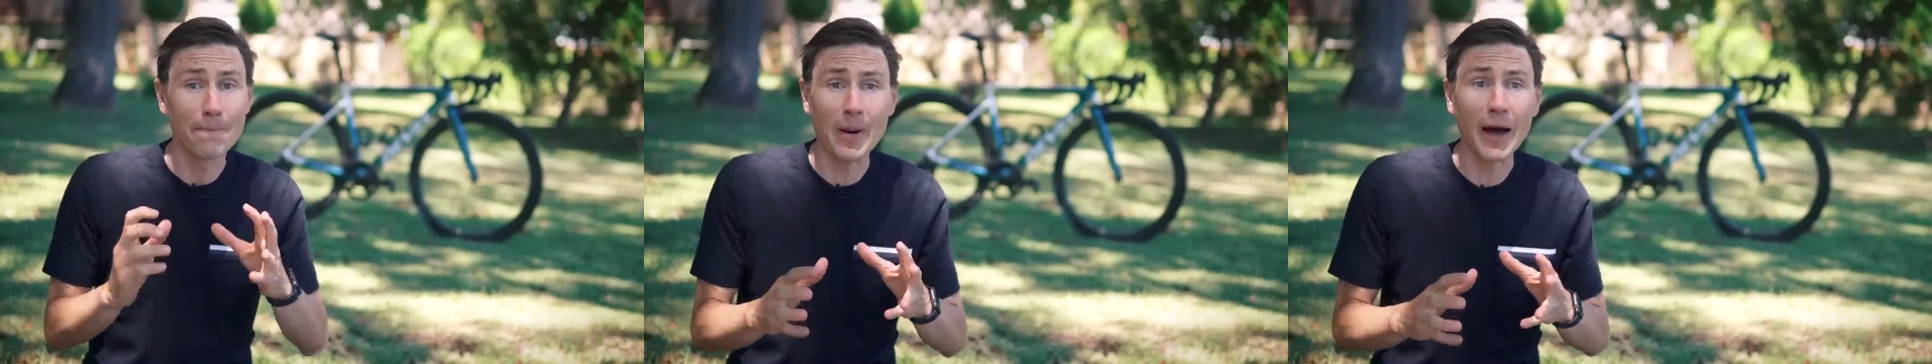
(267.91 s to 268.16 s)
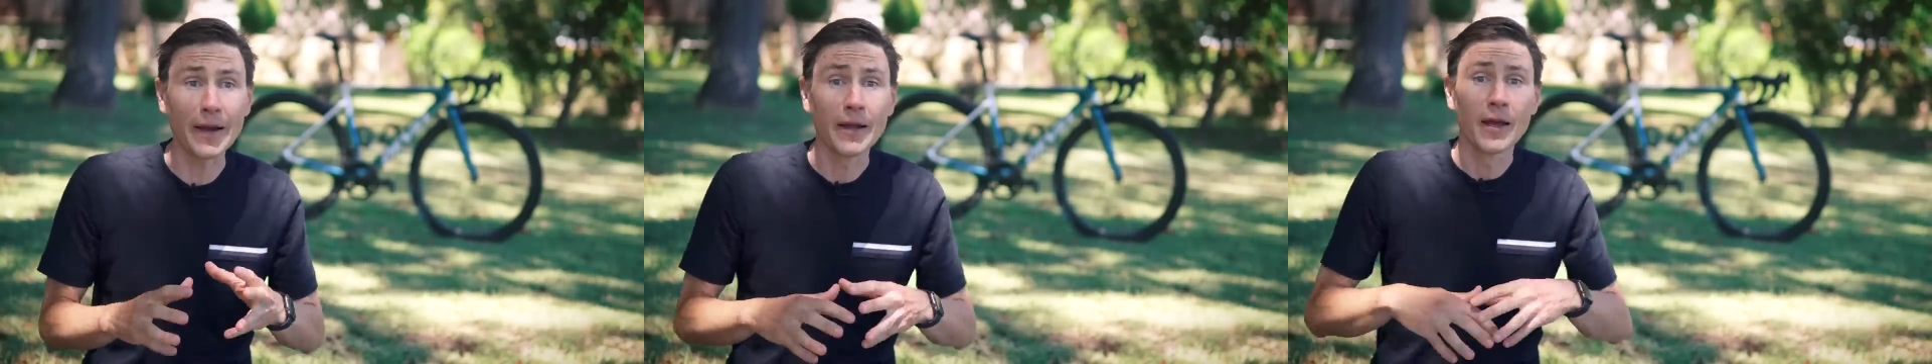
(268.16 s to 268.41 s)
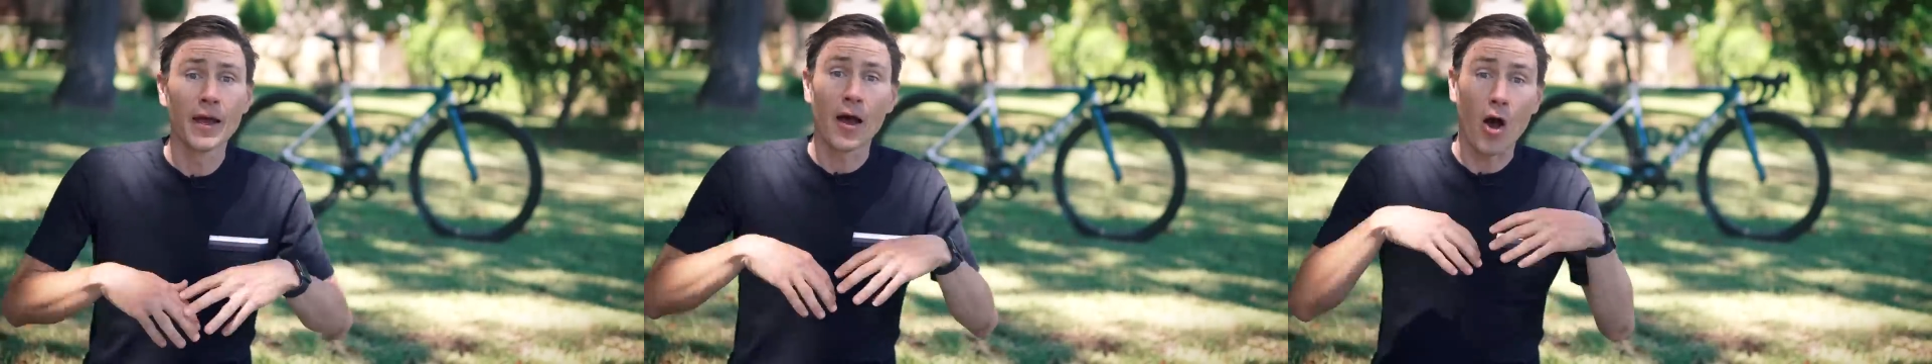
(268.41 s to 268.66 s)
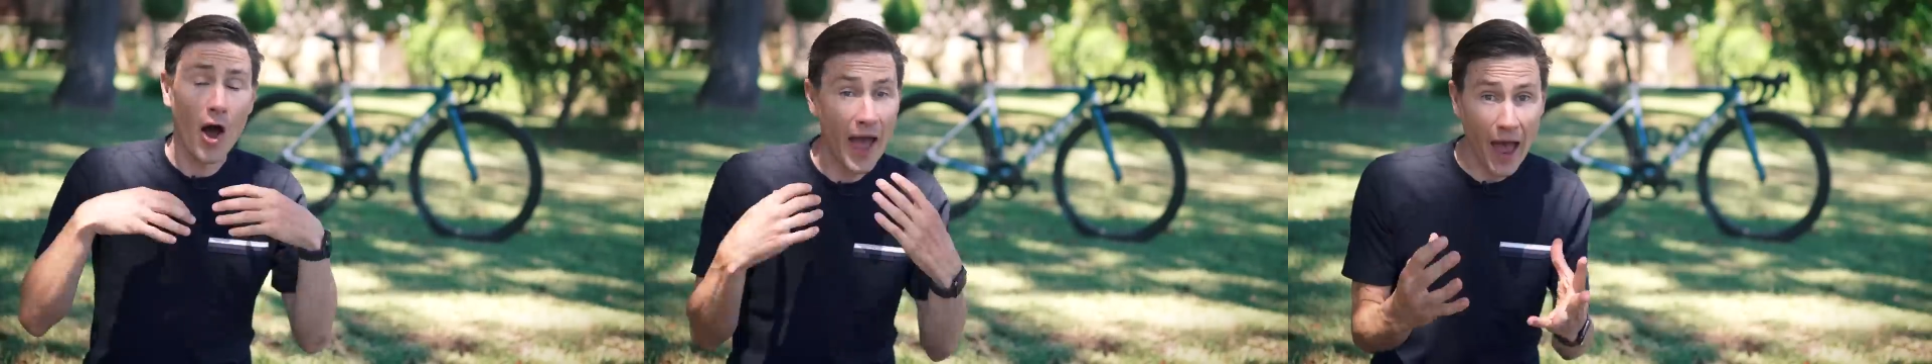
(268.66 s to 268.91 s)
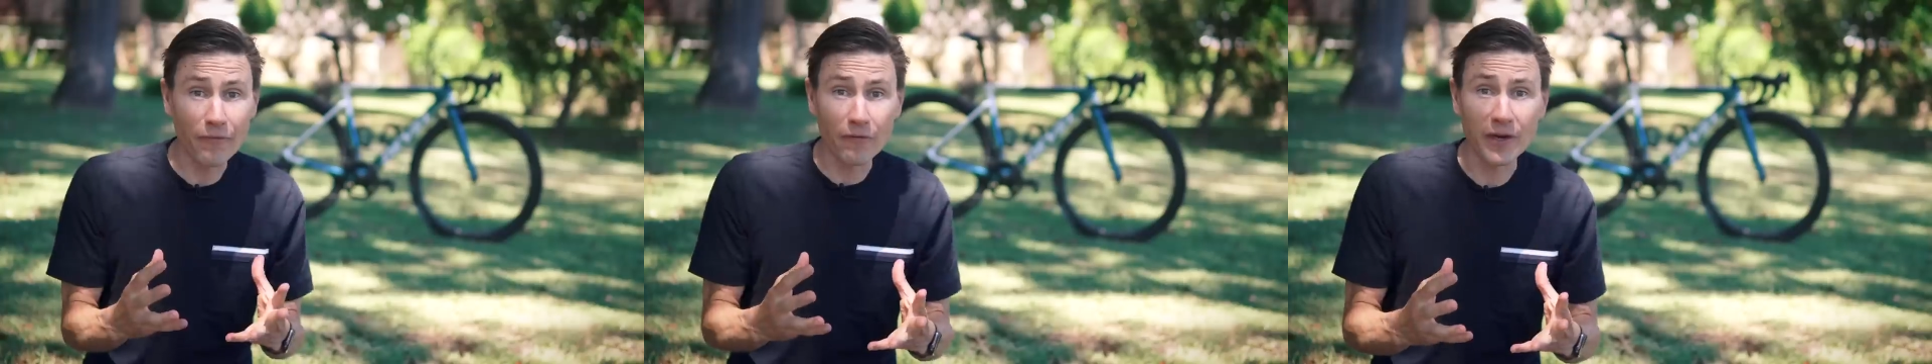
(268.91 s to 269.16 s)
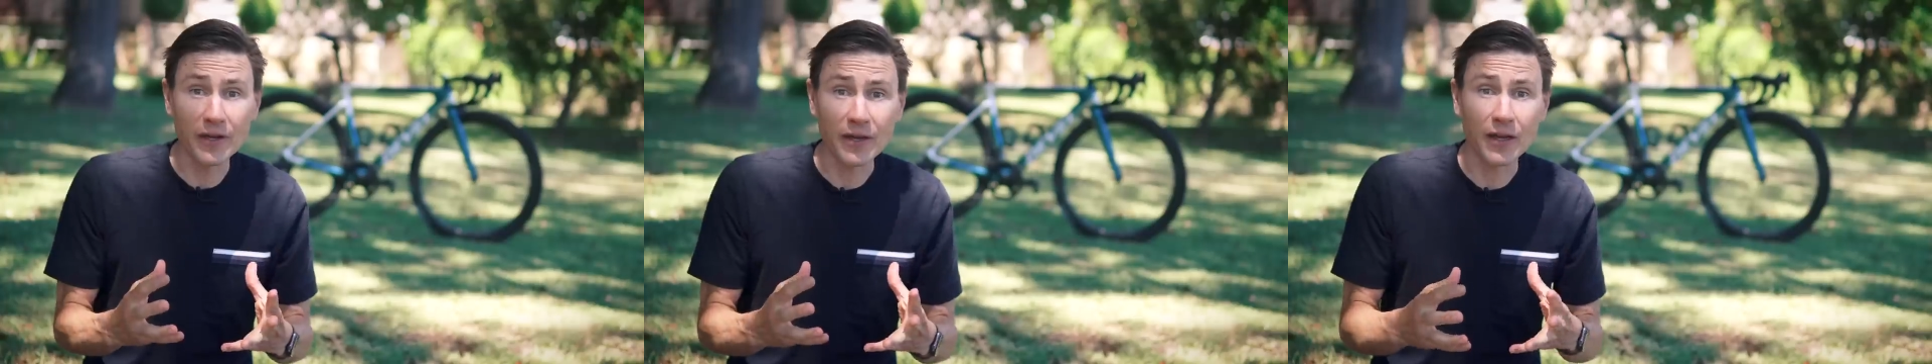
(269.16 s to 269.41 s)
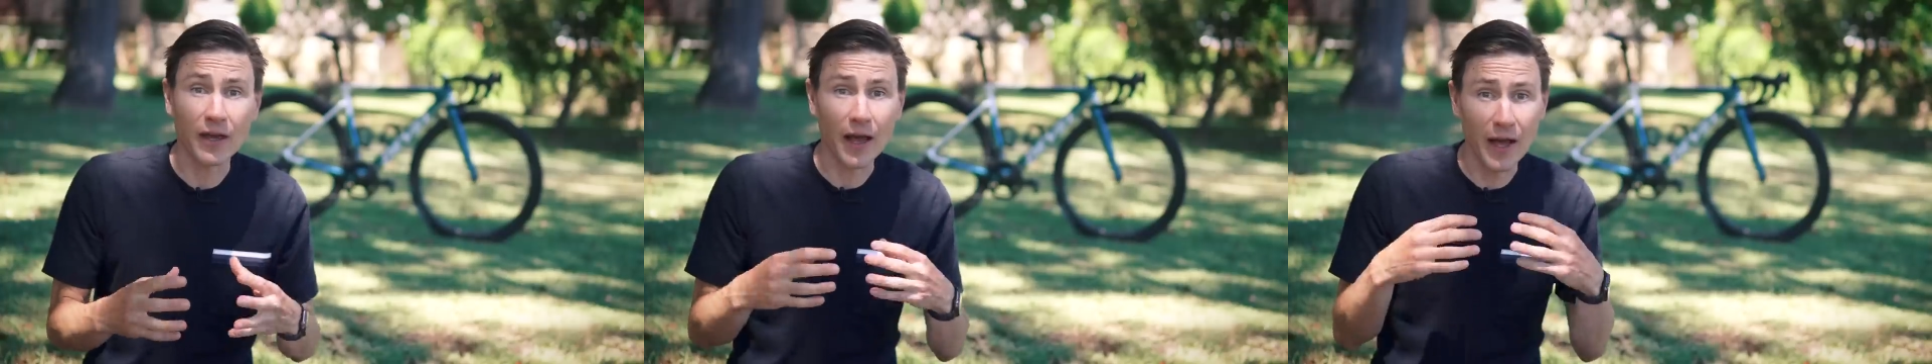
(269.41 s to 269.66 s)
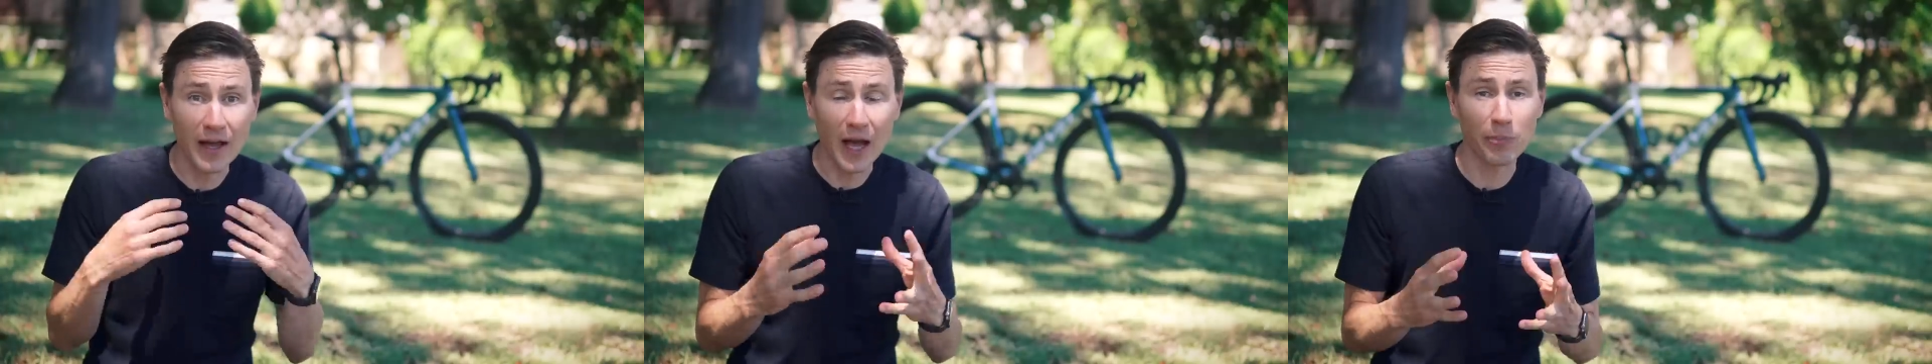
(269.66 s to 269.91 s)
But I have ridden it
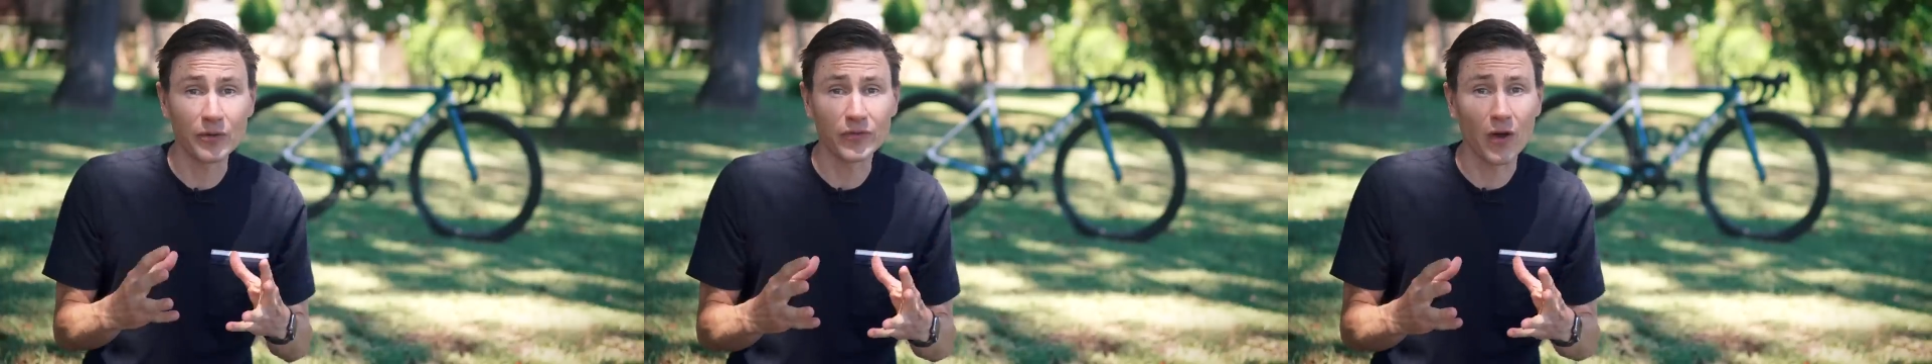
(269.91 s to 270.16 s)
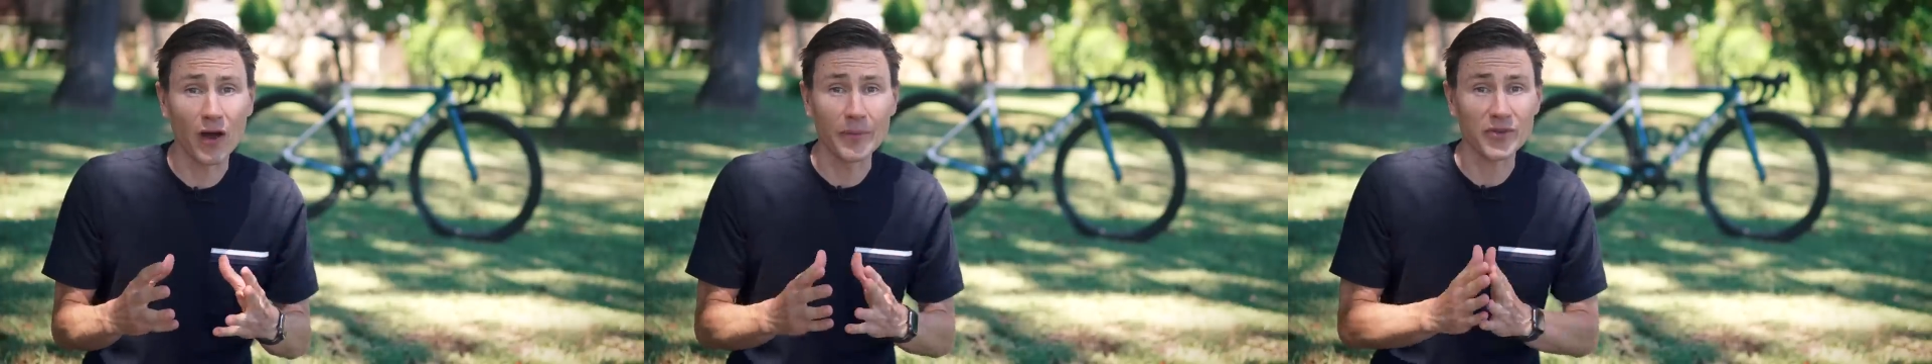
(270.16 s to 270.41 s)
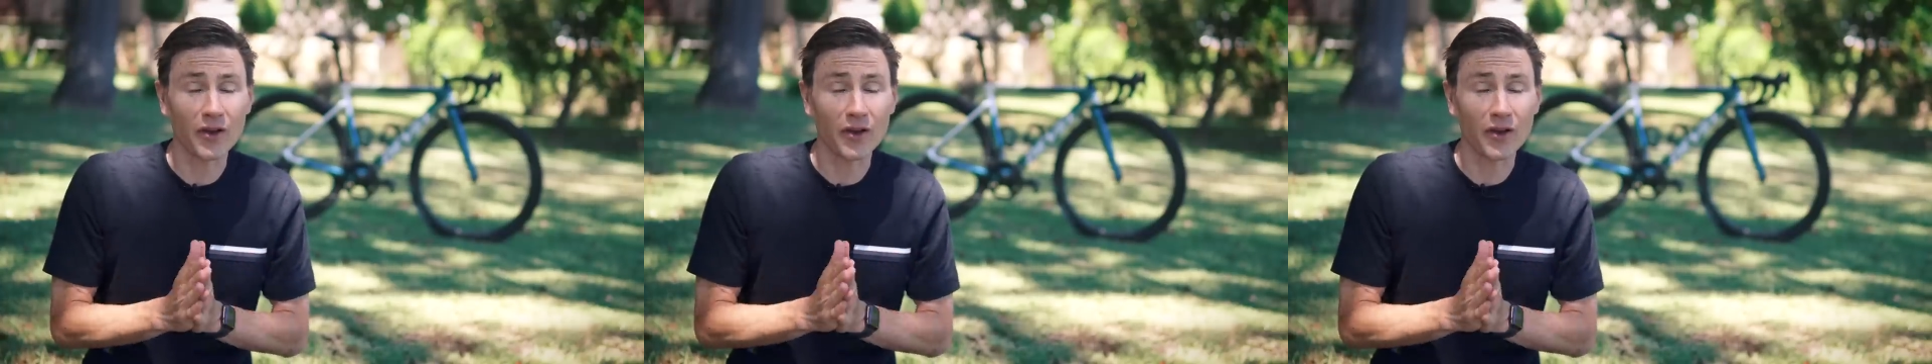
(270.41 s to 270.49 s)
a couple of times,